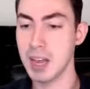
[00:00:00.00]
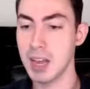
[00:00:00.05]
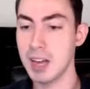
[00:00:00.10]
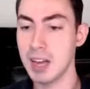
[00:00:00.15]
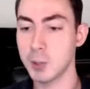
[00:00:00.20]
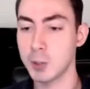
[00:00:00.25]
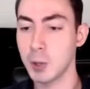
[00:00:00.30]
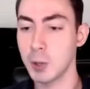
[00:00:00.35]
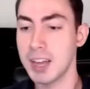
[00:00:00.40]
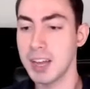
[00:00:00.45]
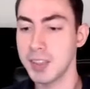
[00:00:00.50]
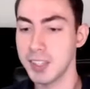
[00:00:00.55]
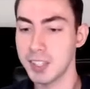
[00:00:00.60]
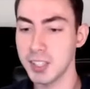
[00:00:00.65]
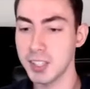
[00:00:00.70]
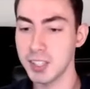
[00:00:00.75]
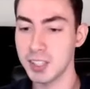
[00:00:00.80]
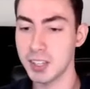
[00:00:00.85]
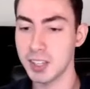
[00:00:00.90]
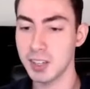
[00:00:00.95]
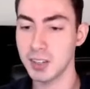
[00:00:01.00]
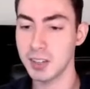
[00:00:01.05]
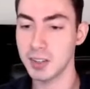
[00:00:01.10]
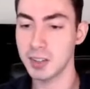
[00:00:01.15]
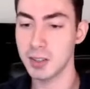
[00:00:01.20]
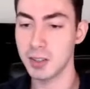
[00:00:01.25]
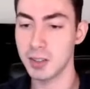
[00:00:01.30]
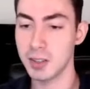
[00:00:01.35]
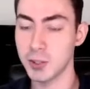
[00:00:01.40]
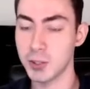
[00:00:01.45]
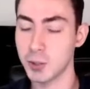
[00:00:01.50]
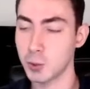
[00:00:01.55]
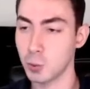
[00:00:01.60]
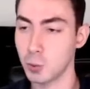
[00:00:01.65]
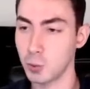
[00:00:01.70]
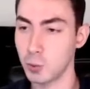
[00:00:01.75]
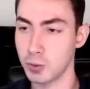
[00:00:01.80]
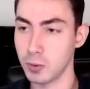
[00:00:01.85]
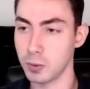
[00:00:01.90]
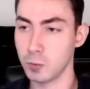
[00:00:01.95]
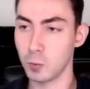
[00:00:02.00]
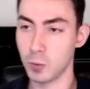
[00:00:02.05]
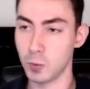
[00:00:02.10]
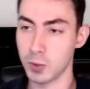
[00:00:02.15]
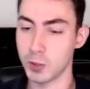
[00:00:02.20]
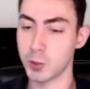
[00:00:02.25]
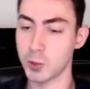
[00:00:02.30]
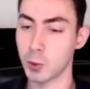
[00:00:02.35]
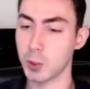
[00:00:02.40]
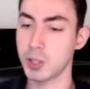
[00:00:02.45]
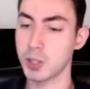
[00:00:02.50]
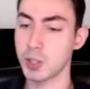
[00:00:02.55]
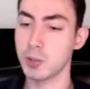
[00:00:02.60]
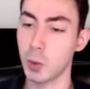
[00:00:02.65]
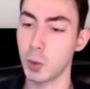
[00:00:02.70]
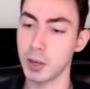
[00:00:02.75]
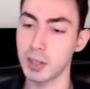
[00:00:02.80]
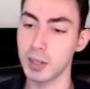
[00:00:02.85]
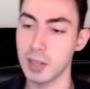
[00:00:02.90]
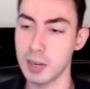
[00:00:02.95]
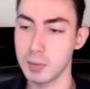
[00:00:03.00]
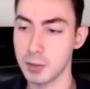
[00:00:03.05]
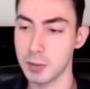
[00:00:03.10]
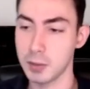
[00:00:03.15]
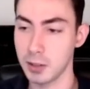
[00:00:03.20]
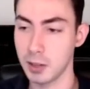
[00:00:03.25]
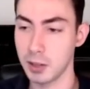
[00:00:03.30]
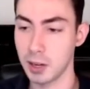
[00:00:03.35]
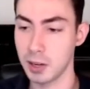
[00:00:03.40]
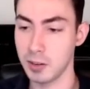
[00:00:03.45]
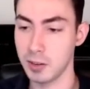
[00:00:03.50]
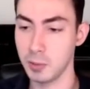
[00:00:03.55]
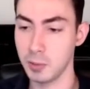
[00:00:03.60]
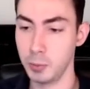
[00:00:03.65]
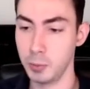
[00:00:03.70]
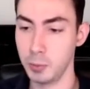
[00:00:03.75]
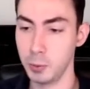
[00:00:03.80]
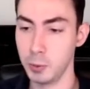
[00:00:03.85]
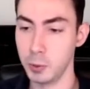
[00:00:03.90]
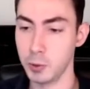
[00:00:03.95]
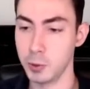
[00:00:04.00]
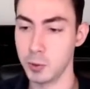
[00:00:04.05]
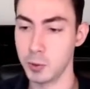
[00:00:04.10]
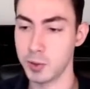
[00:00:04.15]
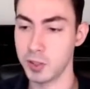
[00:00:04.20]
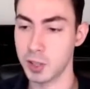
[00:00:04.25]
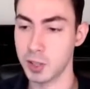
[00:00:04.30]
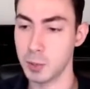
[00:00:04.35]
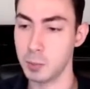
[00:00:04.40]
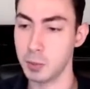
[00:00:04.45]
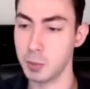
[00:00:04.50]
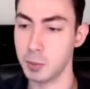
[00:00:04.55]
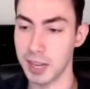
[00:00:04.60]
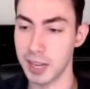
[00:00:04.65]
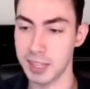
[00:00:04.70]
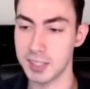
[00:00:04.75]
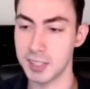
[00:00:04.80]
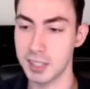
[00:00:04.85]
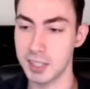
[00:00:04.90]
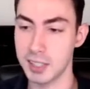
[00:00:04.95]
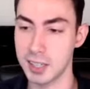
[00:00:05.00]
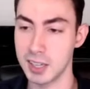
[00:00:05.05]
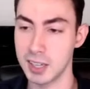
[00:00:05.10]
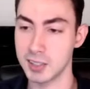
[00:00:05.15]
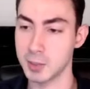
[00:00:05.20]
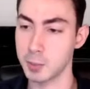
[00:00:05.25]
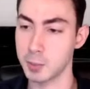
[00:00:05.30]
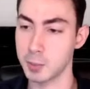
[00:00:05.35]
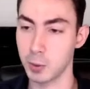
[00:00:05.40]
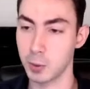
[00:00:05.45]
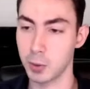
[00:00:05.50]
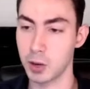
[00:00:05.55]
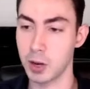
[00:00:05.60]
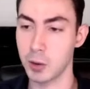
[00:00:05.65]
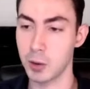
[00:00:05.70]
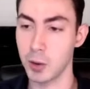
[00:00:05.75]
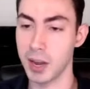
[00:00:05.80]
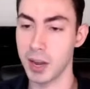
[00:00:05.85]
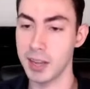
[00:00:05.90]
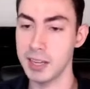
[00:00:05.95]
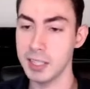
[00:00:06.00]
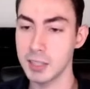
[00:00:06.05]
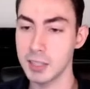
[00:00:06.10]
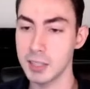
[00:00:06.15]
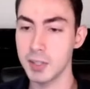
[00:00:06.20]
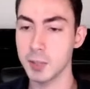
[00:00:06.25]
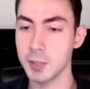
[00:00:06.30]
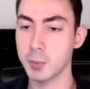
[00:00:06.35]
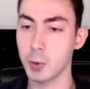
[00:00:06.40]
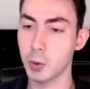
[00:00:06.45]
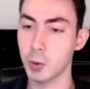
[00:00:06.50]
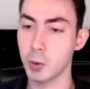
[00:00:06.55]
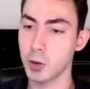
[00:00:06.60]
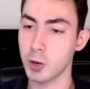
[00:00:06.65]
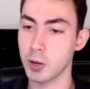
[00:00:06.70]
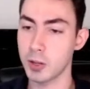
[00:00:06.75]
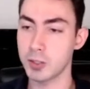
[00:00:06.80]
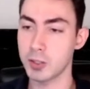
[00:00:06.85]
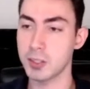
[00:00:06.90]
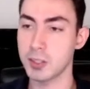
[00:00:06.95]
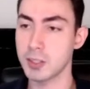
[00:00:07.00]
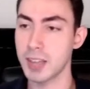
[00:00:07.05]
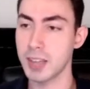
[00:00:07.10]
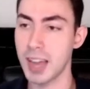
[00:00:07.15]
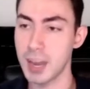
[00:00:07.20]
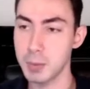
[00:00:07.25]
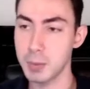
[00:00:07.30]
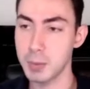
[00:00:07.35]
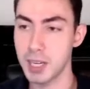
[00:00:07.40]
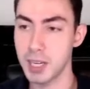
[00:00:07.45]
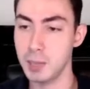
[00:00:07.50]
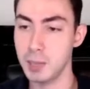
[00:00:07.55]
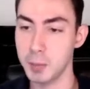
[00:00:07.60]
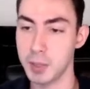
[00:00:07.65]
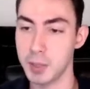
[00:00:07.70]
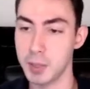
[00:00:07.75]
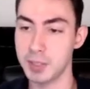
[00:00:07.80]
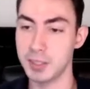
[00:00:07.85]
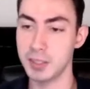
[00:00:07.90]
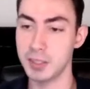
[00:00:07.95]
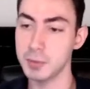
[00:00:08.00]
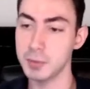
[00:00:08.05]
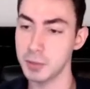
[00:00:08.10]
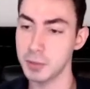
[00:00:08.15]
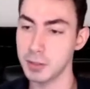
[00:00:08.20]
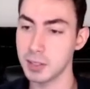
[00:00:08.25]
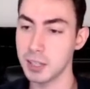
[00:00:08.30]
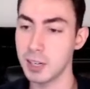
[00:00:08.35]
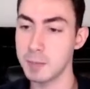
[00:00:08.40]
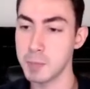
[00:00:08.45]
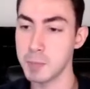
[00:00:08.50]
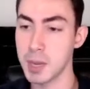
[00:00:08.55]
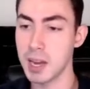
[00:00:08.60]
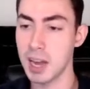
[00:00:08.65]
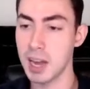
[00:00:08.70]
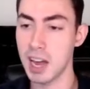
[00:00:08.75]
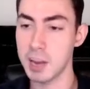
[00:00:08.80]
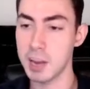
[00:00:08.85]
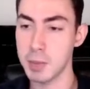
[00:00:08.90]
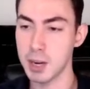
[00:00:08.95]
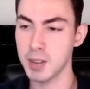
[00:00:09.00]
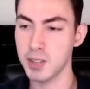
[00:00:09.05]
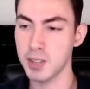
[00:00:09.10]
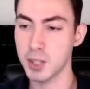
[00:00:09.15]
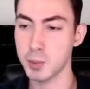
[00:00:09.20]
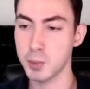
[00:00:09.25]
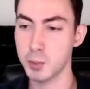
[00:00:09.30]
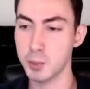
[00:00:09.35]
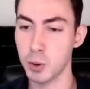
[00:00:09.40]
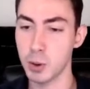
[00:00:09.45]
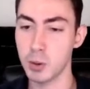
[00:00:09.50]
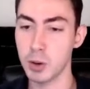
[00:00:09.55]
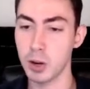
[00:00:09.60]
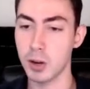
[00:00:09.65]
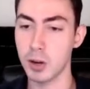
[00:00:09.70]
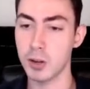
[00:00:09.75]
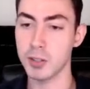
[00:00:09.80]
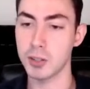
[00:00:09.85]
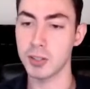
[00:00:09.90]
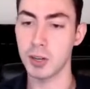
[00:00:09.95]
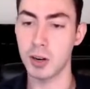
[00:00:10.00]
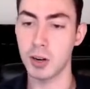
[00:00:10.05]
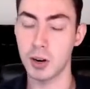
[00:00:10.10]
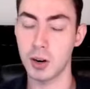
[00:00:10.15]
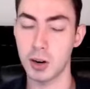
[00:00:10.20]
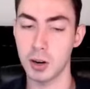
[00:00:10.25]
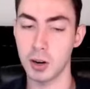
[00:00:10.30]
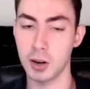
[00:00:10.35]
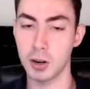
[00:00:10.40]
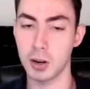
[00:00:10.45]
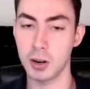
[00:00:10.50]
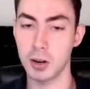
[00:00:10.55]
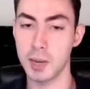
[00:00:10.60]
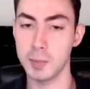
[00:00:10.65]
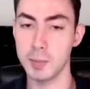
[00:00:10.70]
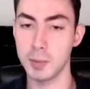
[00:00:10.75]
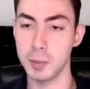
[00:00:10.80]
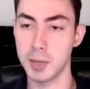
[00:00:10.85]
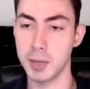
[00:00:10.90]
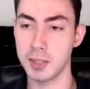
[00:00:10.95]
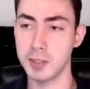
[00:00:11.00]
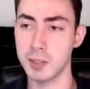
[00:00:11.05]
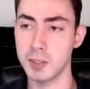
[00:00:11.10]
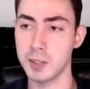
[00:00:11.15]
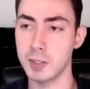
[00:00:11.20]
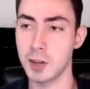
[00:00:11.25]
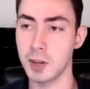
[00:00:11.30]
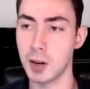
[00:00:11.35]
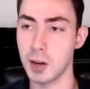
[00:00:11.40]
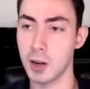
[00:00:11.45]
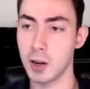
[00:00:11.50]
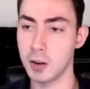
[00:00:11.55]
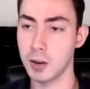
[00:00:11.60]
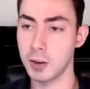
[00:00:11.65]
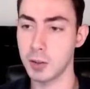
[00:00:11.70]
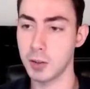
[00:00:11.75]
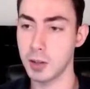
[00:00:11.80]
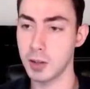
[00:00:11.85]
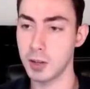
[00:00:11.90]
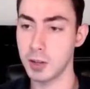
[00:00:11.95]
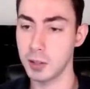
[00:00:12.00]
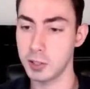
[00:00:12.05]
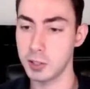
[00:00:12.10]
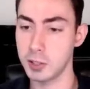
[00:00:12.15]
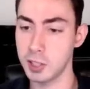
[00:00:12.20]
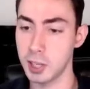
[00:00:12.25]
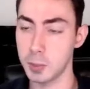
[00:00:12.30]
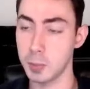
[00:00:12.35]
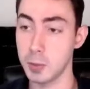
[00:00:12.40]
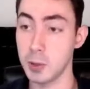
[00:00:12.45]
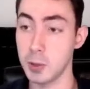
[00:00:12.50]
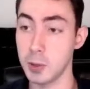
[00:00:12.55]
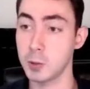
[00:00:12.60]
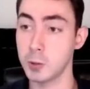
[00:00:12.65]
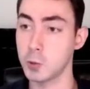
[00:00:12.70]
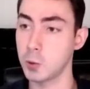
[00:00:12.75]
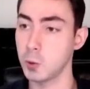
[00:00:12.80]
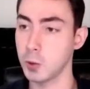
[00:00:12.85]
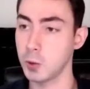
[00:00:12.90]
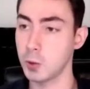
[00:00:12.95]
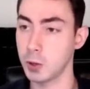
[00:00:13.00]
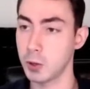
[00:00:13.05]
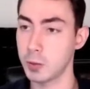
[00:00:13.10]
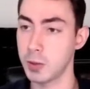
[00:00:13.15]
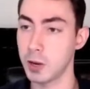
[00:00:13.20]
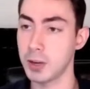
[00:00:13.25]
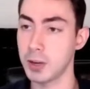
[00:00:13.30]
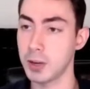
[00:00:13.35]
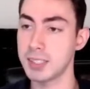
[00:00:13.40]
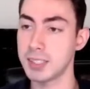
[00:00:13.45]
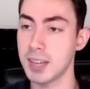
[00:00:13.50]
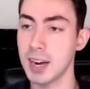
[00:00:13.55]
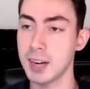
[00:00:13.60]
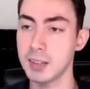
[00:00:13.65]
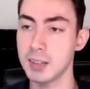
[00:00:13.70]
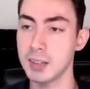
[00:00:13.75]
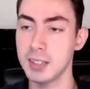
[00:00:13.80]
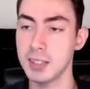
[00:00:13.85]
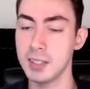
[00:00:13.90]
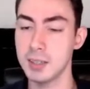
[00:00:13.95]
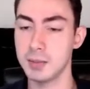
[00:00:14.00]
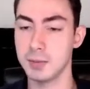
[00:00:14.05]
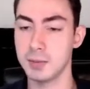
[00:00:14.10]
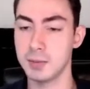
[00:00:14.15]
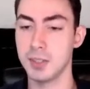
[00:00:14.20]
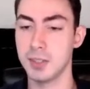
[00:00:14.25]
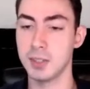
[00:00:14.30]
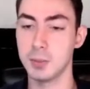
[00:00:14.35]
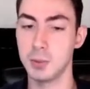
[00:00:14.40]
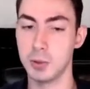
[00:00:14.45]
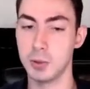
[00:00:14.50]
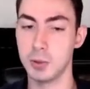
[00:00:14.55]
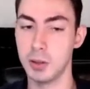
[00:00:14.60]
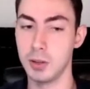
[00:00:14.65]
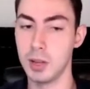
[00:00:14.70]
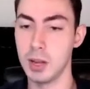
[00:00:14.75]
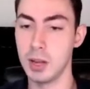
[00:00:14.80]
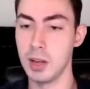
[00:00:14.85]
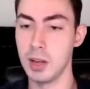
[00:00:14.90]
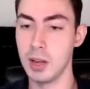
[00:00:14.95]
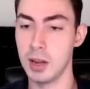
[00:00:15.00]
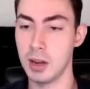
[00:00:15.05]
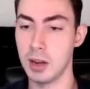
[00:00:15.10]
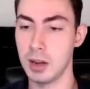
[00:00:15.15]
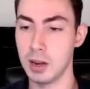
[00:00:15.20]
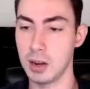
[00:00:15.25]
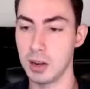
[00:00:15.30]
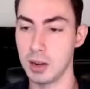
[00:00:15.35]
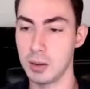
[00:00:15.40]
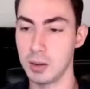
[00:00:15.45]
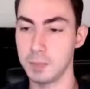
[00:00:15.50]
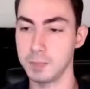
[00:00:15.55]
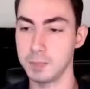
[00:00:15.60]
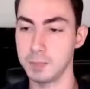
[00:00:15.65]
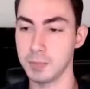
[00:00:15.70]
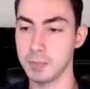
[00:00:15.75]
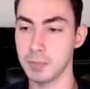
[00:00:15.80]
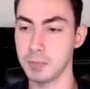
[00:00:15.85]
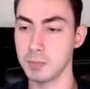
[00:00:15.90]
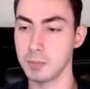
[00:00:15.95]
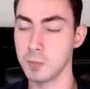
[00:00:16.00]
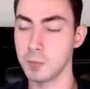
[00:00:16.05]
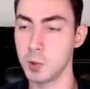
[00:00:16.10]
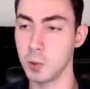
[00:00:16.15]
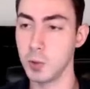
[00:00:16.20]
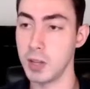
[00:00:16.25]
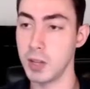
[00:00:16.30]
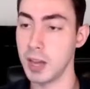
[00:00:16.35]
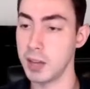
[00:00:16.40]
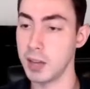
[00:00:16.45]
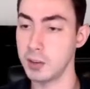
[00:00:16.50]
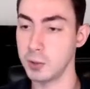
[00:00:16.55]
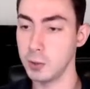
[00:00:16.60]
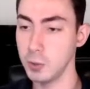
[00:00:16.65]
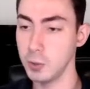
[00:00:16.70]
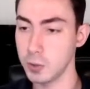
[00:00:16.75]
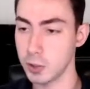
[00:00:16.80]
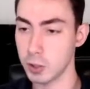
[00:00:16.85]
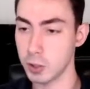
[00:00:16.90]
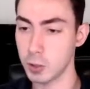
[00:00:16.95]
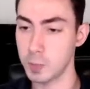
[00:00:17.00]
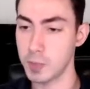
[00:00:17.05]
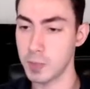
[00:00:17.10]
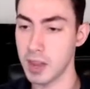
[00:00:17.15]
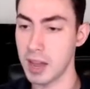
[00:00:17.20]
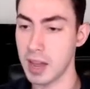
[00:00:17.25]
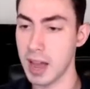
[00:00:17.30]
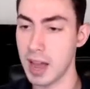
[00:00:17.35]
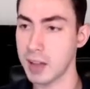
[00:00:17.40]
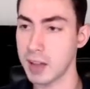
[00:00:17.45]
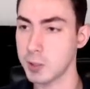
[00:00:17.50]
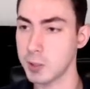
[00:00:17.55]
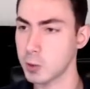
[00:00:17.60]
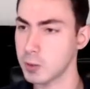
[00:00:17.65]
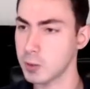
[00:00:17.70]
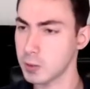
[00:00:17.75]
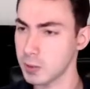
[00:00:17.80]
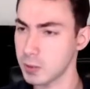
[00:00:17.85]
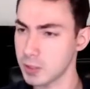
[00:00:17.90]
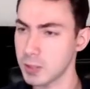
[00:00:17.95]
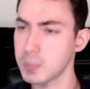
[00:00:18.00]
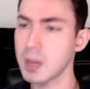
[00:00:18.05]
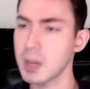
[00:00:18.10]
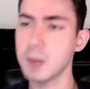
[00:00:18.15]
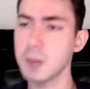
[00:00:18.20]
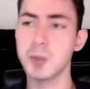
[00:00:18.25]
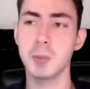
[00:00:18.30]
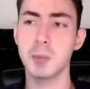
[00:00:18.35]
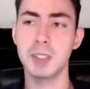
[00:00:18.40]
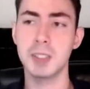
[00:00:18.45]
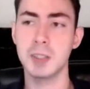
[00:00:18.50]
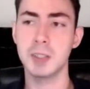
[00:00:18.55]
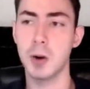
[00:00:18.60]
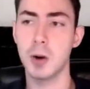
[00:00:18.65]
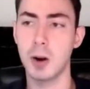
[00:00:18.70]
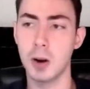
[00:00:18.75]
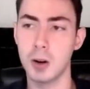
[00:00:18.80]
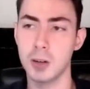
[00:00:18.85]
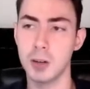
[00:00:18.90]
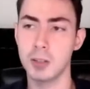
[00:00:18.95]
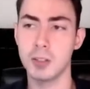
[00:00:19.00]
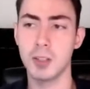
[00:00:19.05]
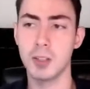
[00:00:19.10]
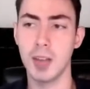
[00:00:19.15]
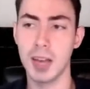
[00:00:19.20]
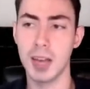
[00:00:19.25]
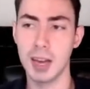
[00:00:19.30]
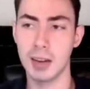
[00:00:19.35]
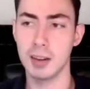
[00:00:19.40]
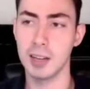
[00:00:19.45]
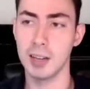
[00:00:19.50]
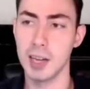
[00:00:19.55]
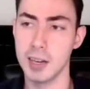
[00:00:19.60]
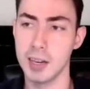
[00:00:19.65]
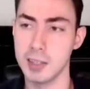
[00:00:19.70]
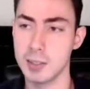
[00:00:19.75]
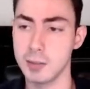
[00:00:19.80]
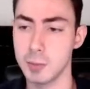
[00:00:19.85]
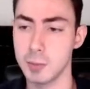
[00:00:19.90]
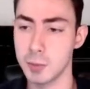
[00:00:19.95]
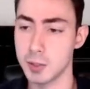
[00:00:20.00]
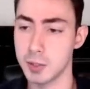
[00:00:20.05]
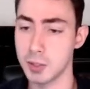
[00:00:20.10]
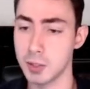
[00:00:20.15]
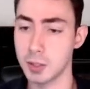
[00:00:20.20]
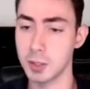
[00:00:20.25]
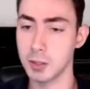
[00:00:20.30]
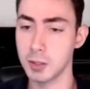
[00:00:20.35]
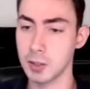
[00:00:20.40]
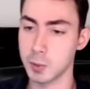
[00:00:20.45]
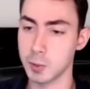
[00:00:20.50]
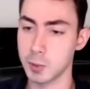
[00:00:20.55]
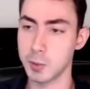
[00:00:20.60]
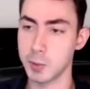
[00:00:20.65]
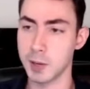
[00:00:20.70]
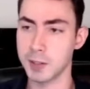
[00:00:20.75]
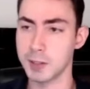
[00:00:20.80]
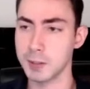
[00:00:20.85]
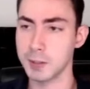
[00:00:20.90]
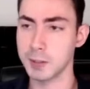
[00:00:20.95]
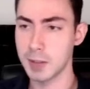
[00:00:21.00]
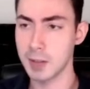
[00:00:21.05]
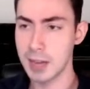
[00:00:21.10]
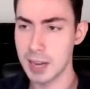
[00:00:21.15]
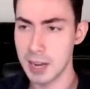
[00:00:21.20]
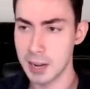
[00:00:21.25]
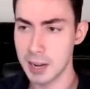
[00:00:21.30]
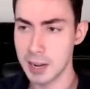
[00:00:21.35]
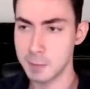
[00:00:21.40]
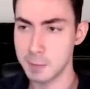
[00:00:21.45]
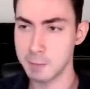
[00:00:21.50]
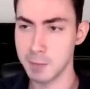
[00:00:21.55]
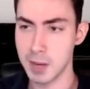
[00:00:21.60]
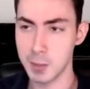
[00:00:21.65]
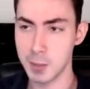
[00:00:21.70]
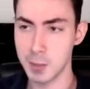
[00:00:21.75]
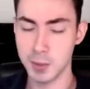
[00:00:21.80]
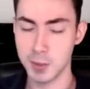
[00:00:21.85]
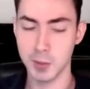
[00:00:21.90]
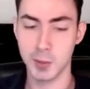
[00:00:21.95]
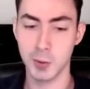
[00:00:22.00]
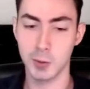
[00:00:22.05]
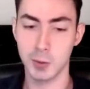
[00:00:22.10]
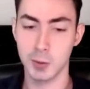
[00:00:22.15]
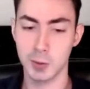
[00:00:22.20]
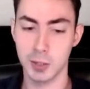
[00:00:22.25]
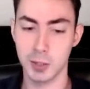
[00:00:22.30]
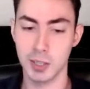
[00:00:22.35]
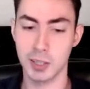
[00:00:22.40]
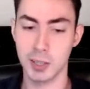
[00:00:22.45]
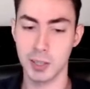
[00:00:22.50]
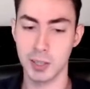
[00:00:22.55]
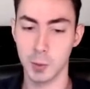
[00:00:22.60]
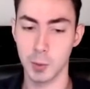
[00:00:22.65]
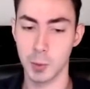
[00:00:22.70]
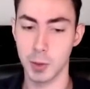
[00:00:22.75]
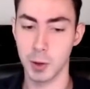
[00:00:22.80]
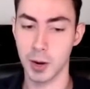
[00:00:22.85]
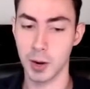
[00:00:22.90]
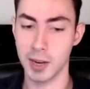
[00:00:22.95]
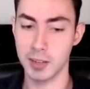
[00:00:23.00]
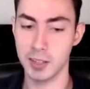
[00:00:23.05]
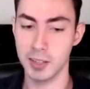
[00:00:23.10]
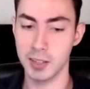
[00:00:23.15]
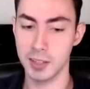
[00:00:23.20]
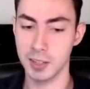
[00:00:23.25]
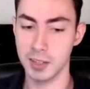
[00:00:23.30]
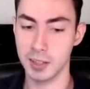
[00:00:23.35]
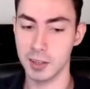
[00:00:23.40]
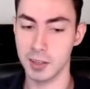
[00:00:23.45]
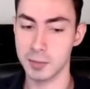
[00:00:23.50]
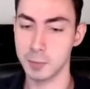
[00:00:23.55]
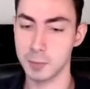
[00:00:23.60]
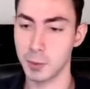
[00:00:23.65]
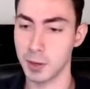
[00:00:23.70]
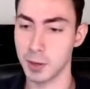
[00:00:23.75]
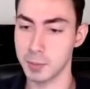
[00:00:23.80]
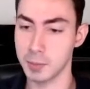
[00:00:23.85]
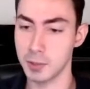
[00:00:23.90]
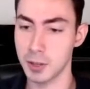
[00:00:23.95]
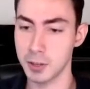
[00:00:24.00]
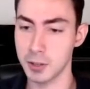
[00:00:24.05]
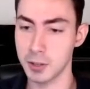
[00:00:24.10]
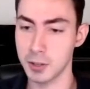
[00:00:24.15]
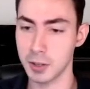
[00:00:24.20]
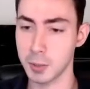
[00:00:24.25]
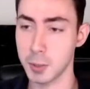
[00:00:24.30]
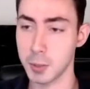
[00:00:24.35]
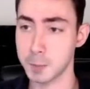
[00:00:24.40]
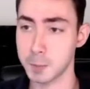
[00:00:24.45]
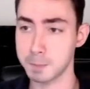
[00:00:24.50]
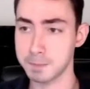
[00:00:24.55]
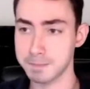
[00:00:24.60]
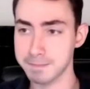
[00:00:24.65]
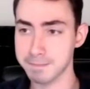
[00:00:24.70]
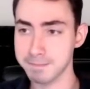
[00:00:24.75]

So this is the source of one level of Bluetooth's complexity as a protocol, right? Each of these protocols can be implemented differently, and many of these protocols are implemented on the chip, the controller. They're entirely invisible to the end user, and so it sometimes makes them hard to analyze from a security perspective. Maybe this will give you a better idea of what I'm talking about.